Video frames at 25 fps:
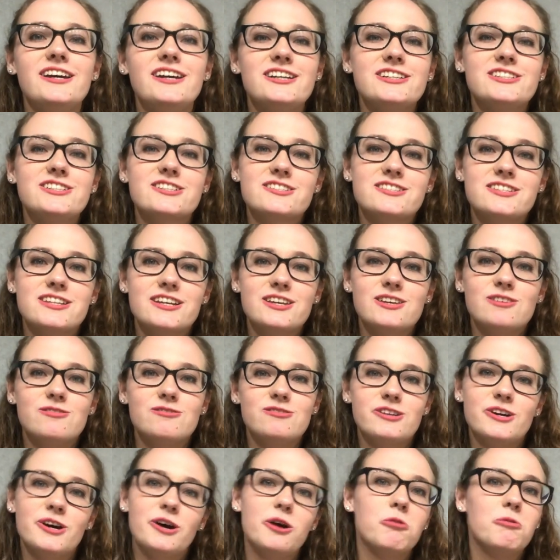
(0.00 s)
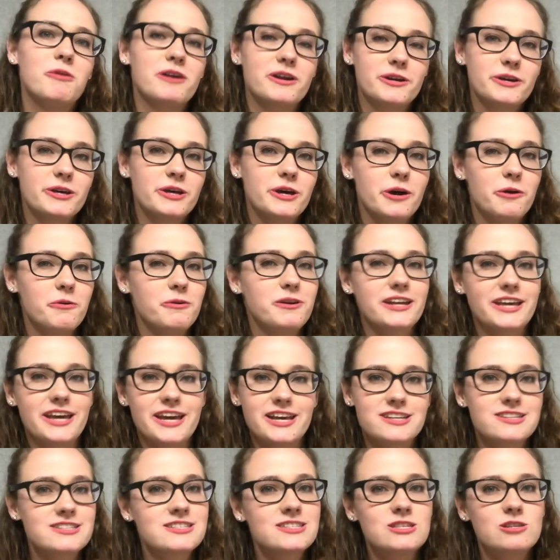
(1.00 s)
just so that you know where to go in
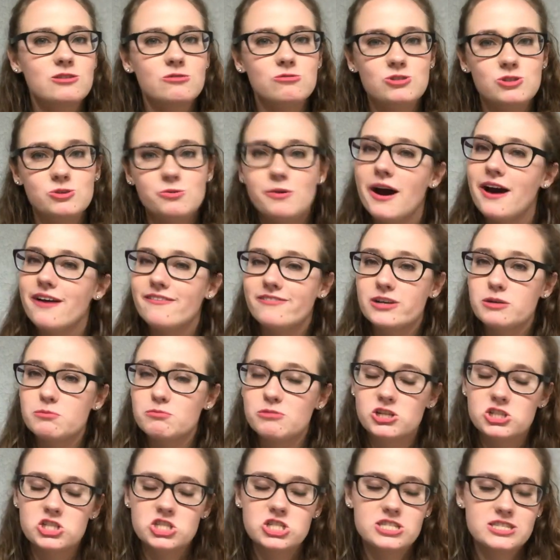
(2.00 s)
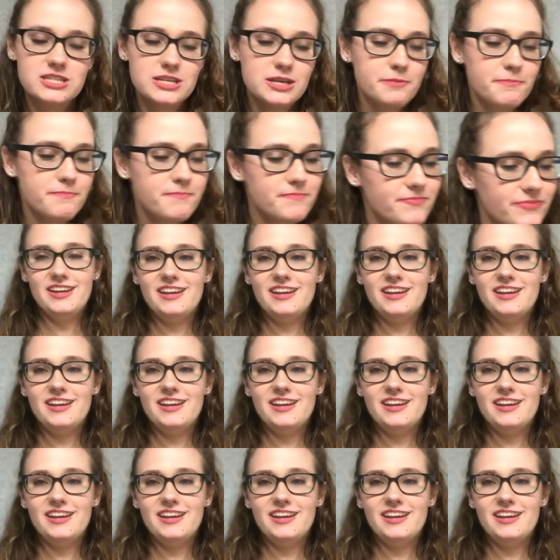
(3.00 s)
case you do have an emergency.